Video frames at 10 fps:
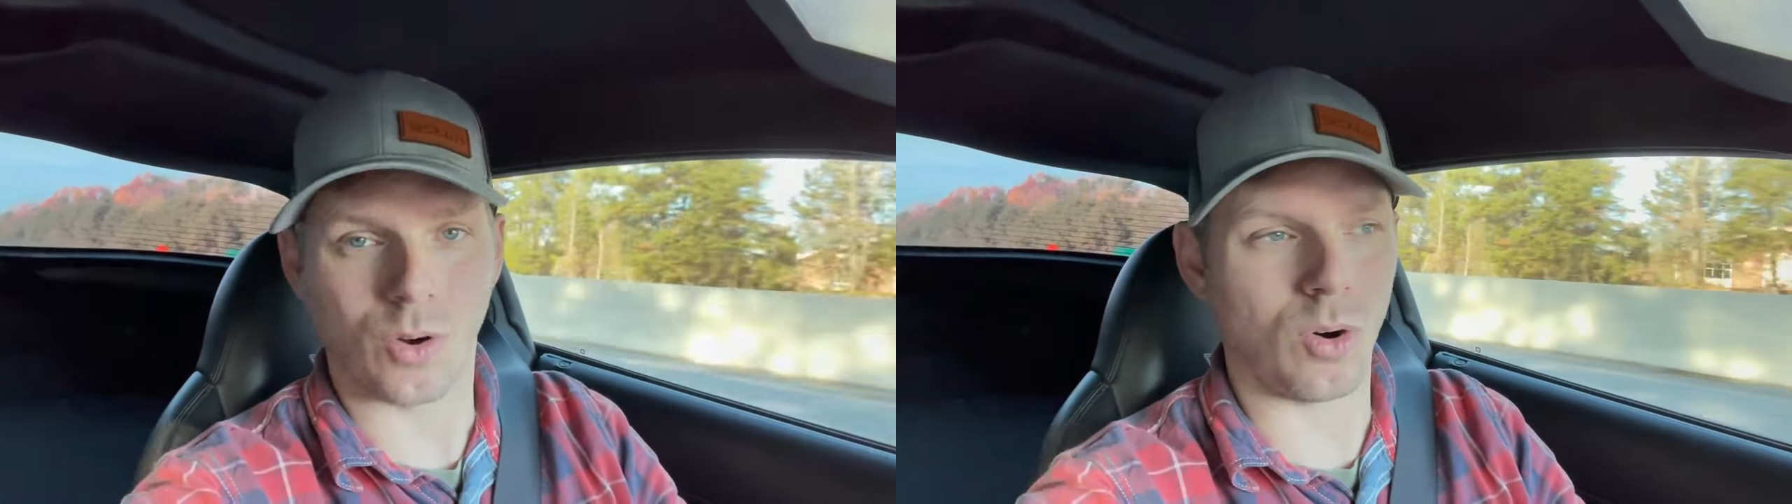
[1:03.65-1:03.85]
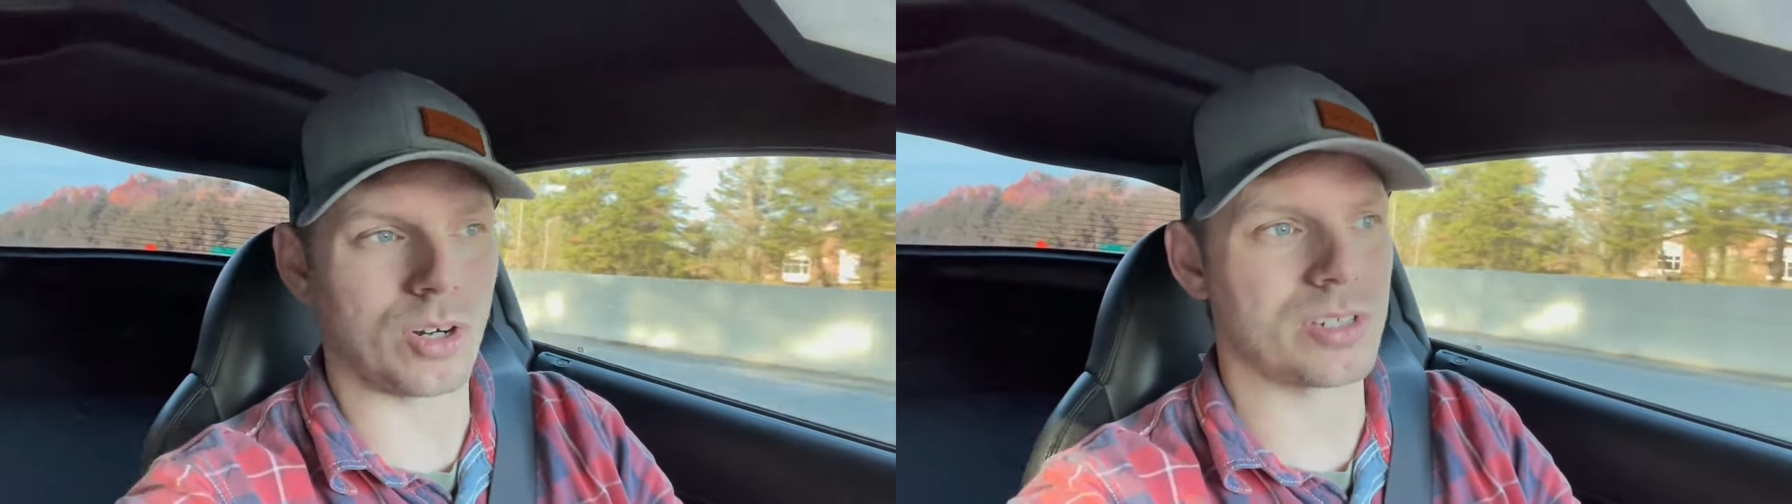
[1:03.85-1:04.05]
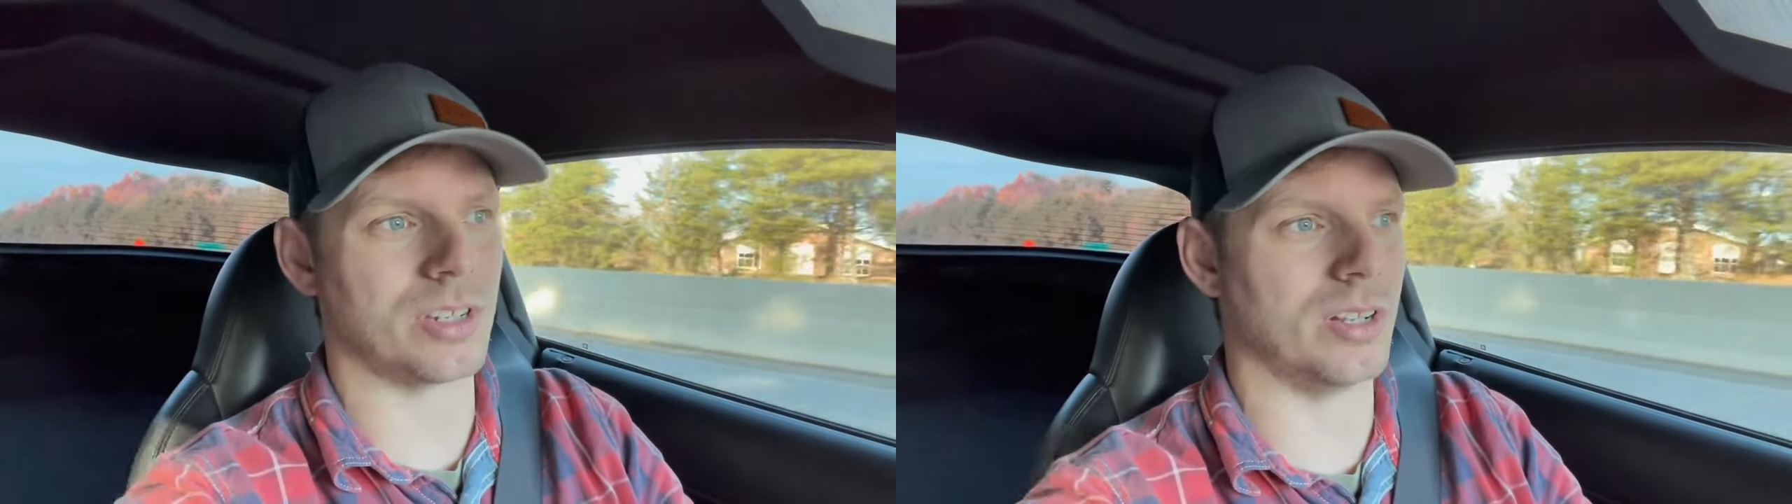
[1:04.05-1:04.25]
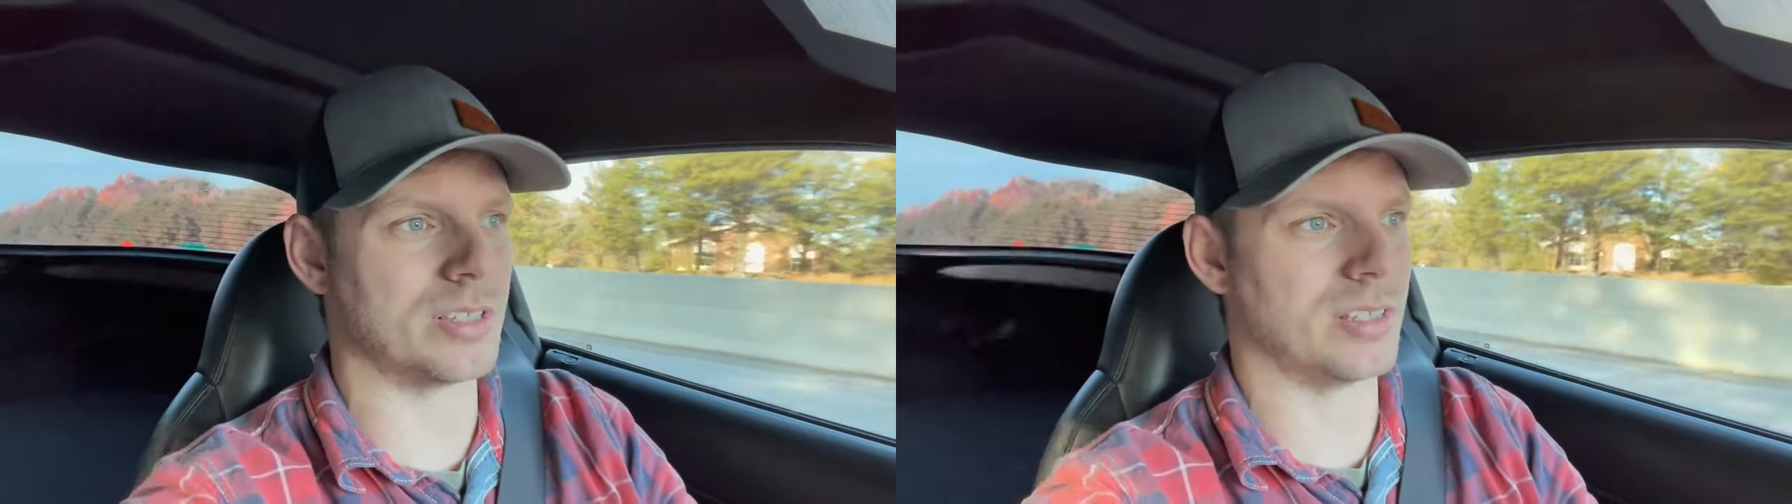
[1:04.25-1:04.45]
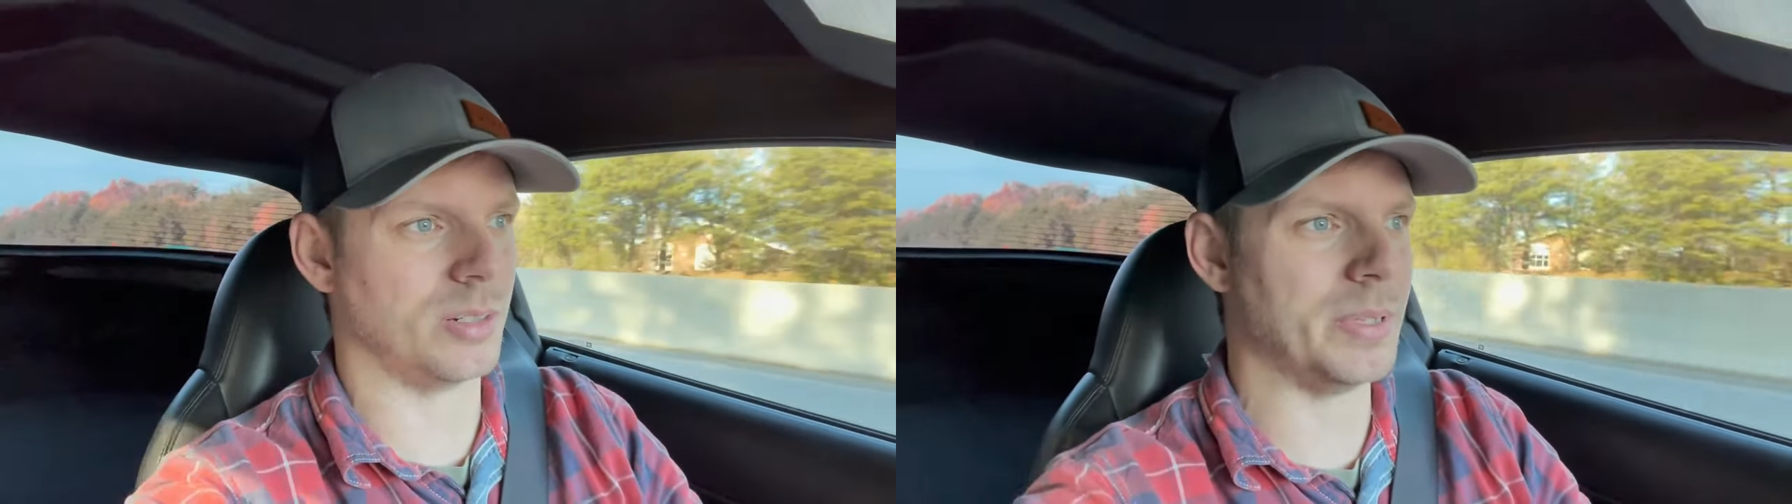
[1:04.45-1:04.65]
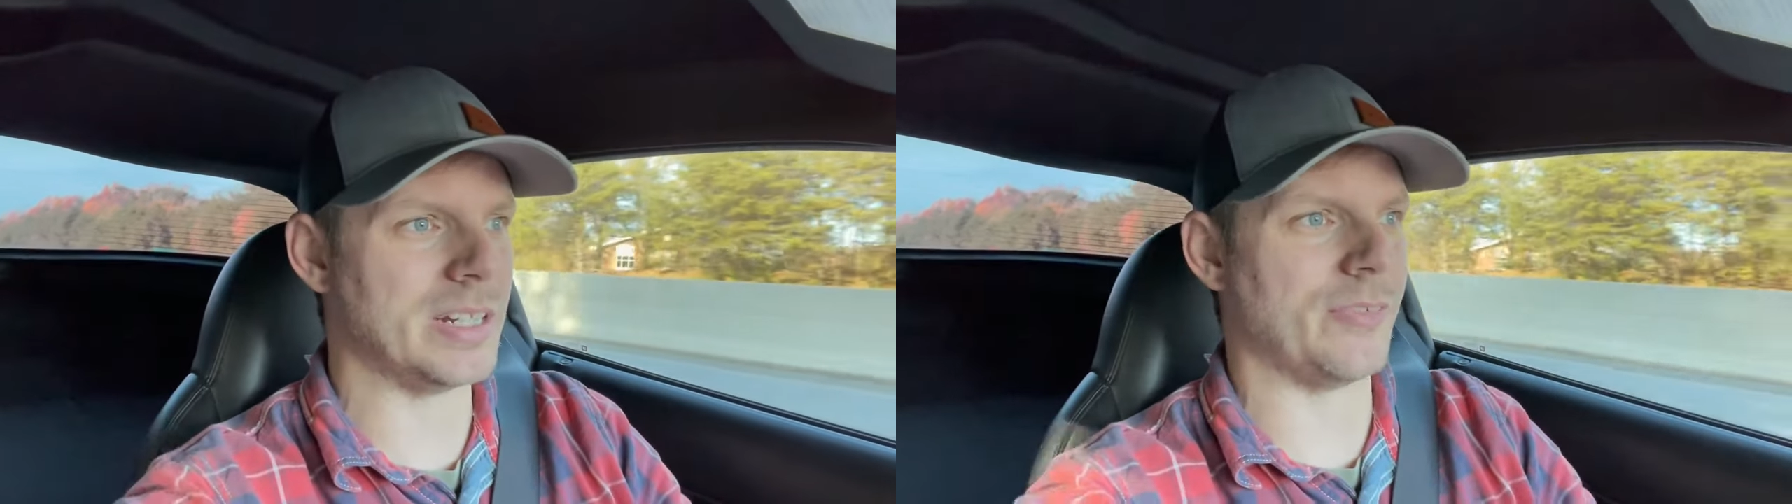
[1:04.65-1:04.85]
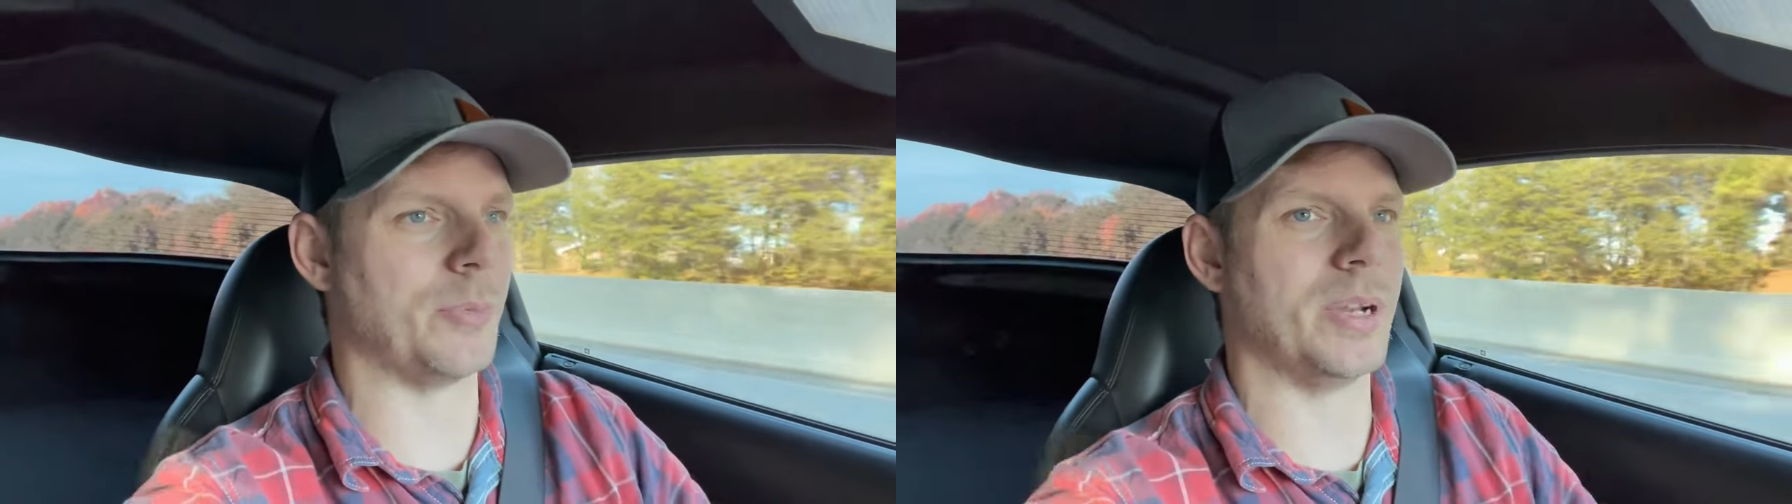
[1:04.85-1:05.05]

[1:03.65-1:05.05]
course, so it's a little bit different.